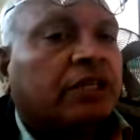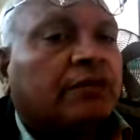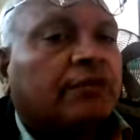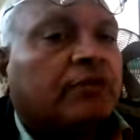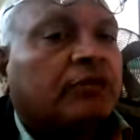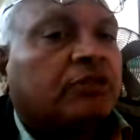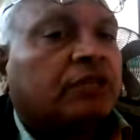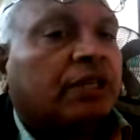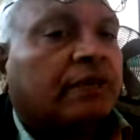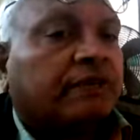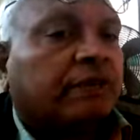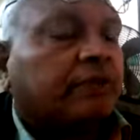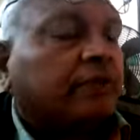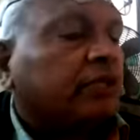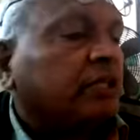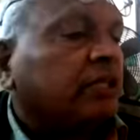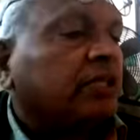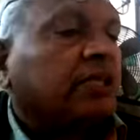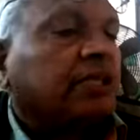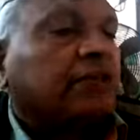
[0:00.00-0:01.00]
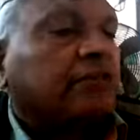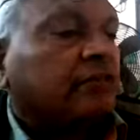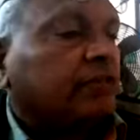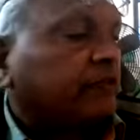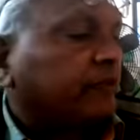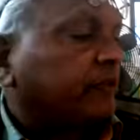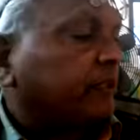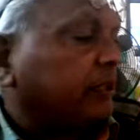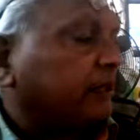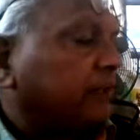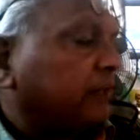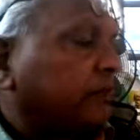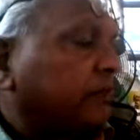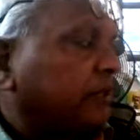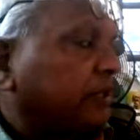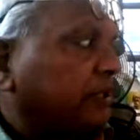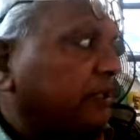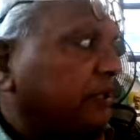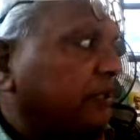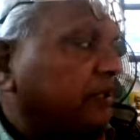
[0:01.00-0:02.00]
Because every building can have different type of
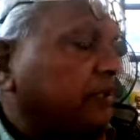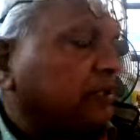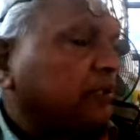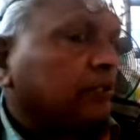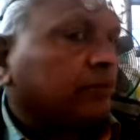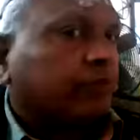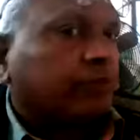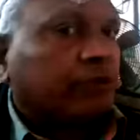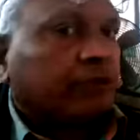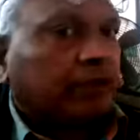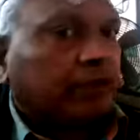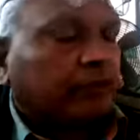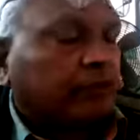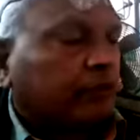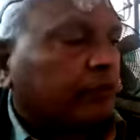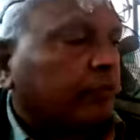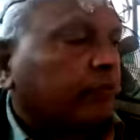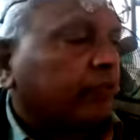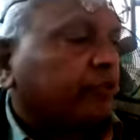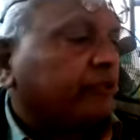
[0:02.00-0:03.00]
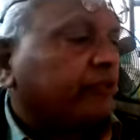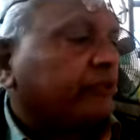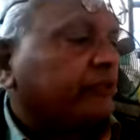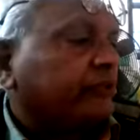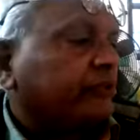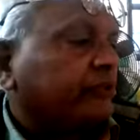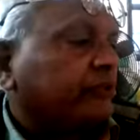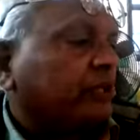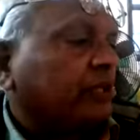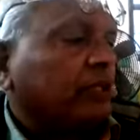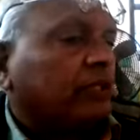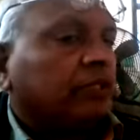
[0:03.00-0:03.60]
materials, different type of solutions,